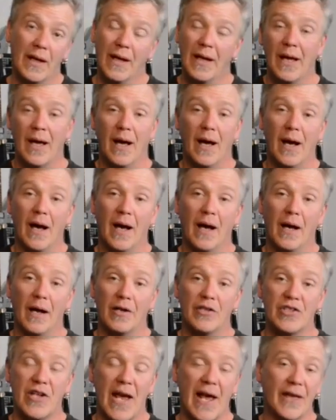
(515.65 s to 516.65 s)

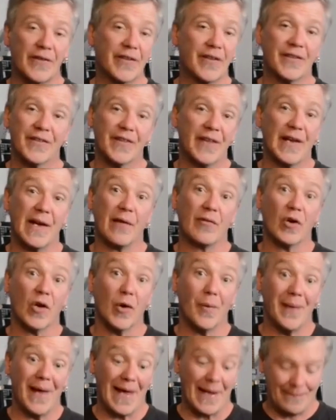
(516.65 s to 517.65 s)
jacks because they never go
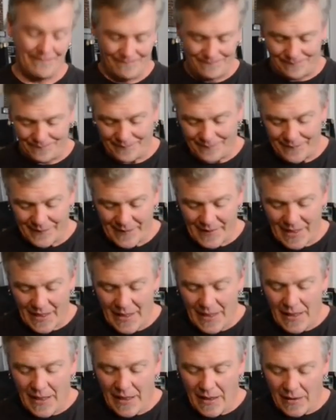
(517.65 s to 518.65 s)
bad.
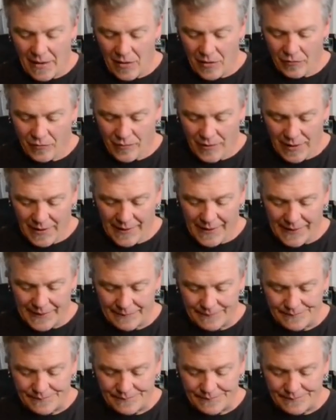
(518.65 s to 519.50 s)
All right.